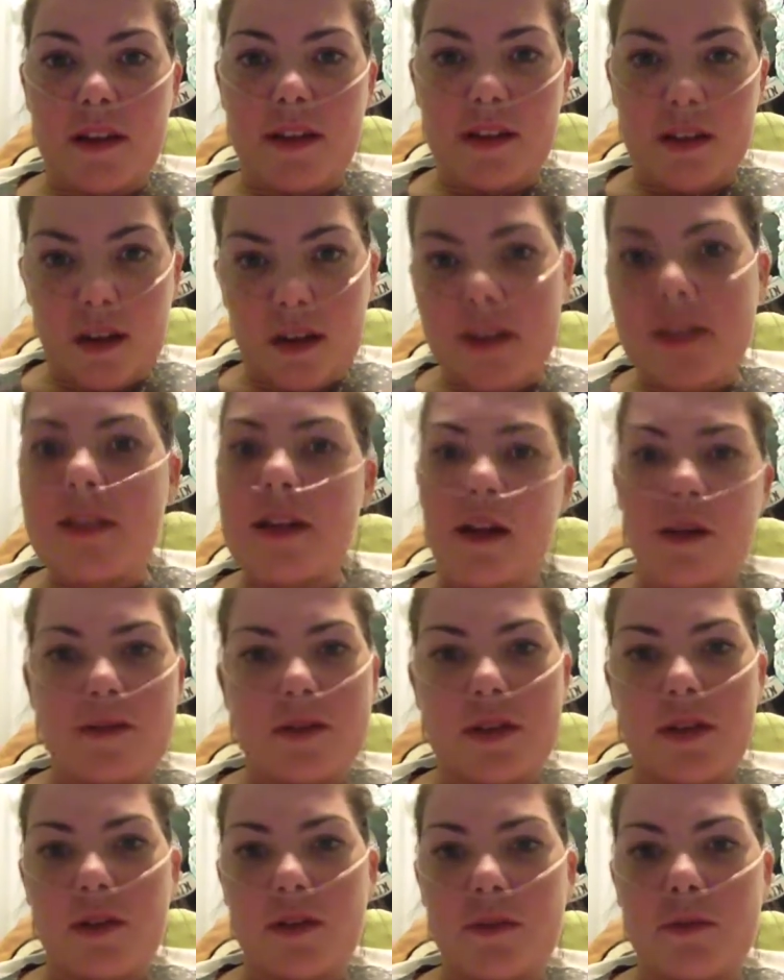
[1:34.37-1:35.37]
last night I was
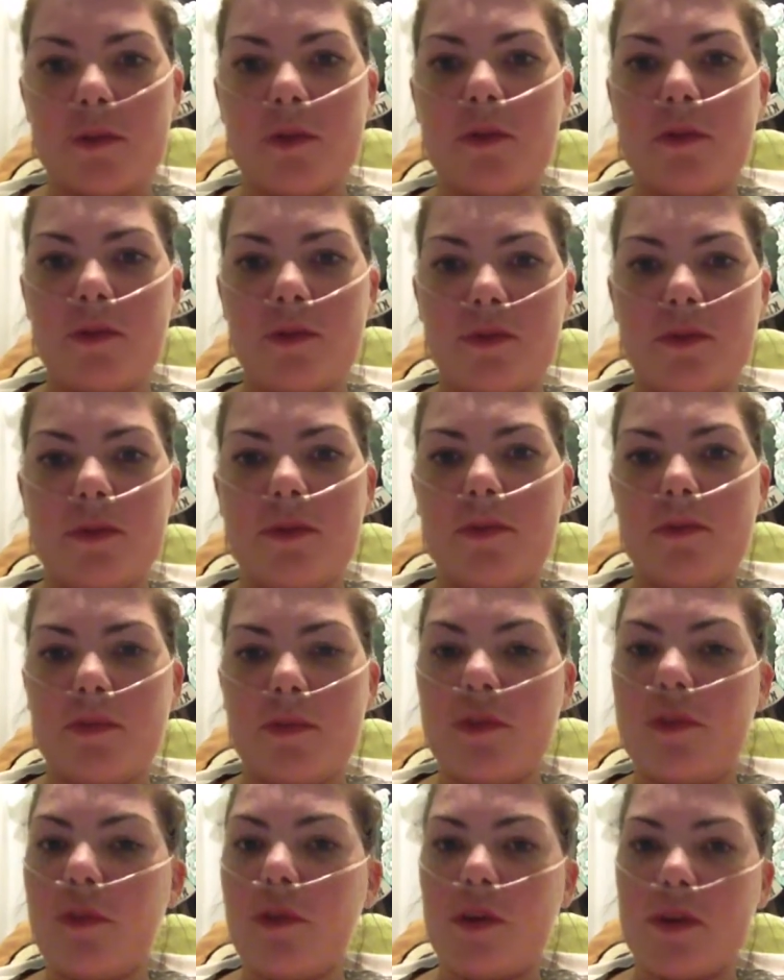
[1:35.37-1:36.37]
in hospital
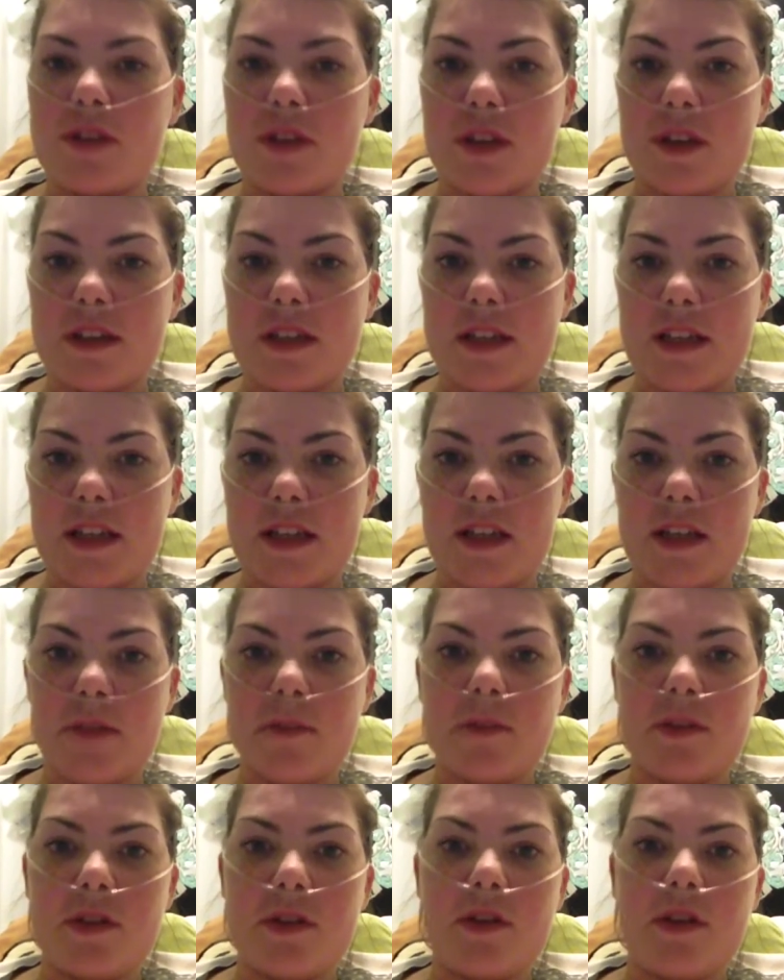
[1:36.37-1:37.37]
before I was going to
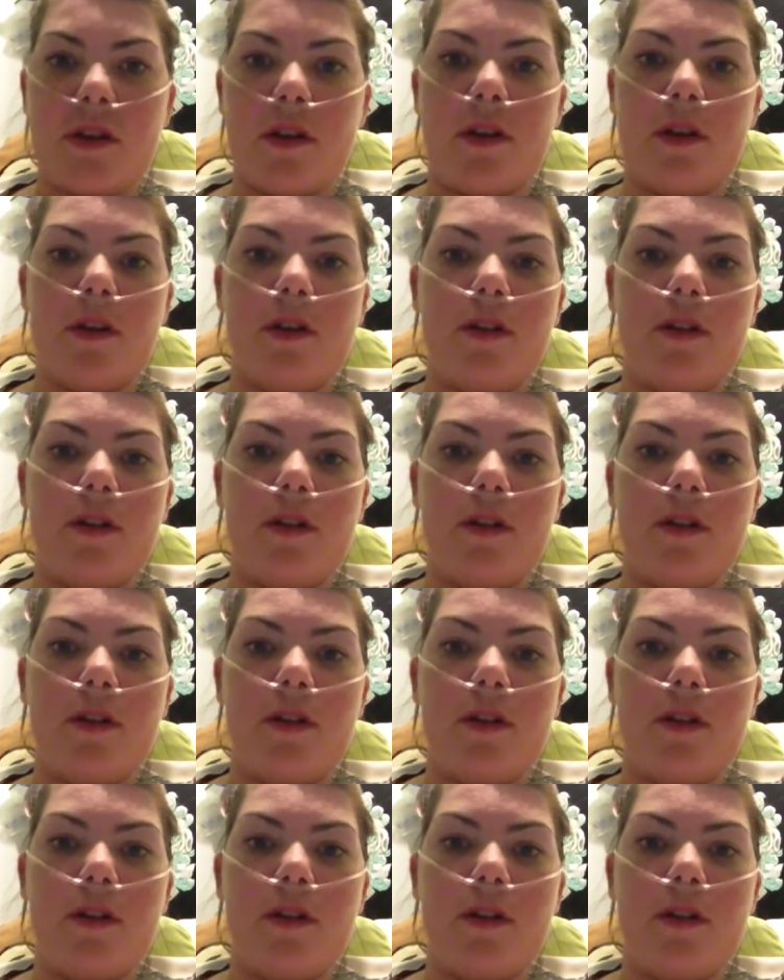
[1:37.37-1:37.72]
Egypt. So